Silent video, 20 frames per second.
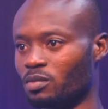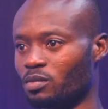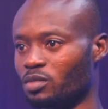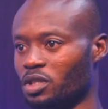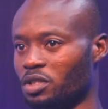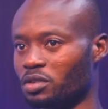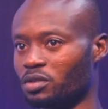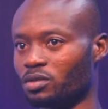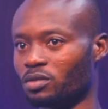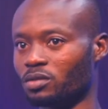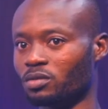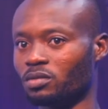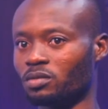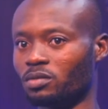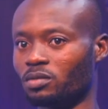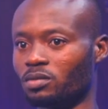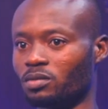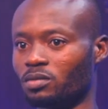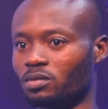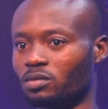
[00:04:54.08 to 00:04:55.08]
But
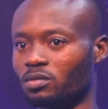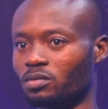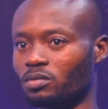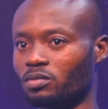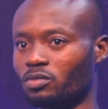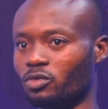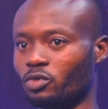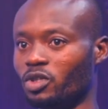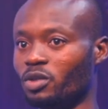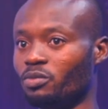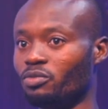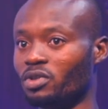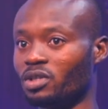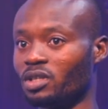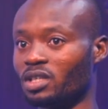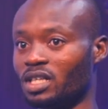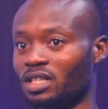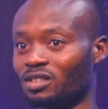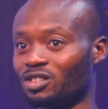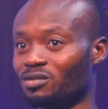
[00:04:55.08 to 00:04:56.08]
we
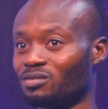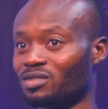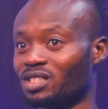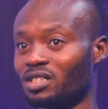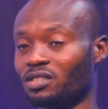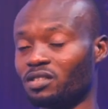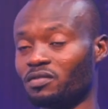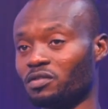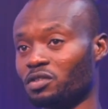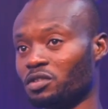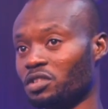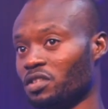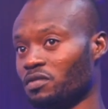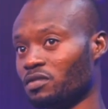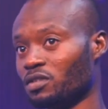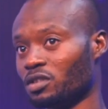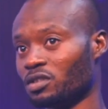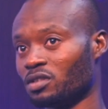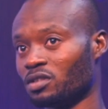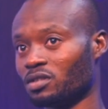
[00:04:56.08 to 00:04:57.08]
bricklayers, sometimes if you
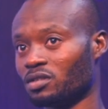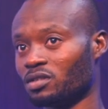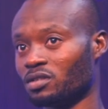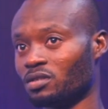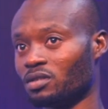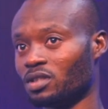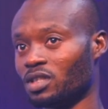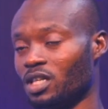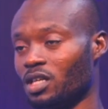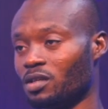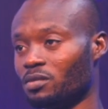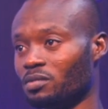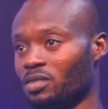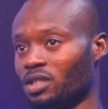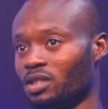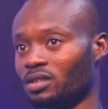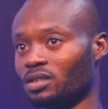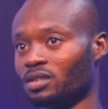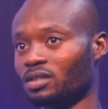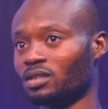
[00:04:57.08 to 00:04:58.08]
give us
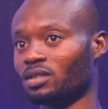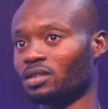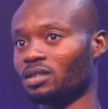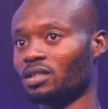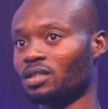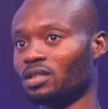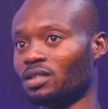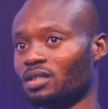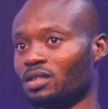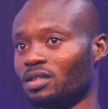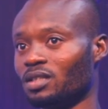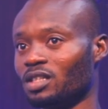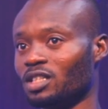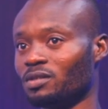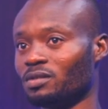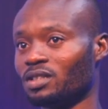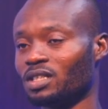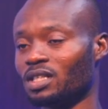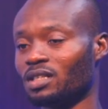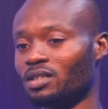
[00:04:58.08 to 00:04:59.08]
helmets,
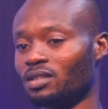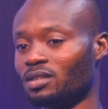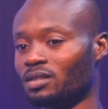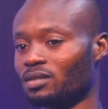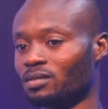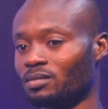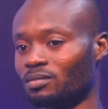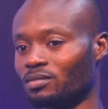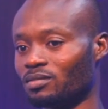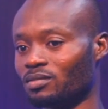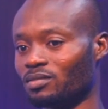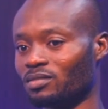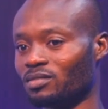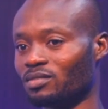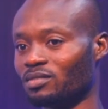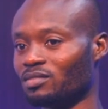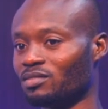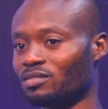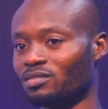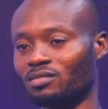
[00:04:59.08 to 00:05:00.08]
especially
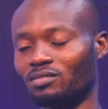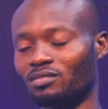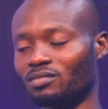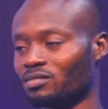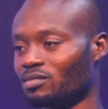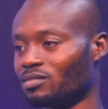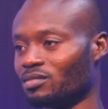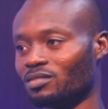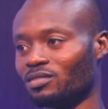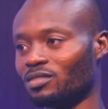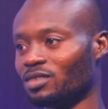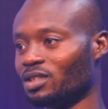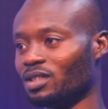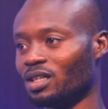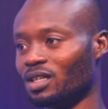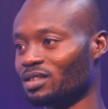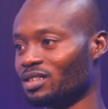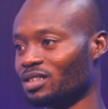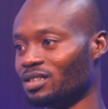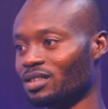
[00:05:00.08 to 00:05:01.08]

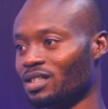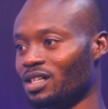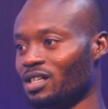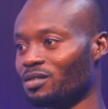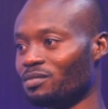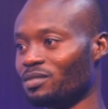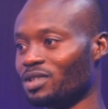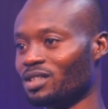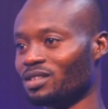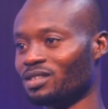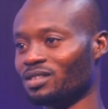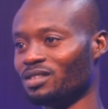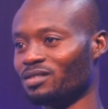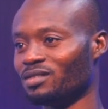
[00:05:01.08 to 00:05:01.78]
as in helmets,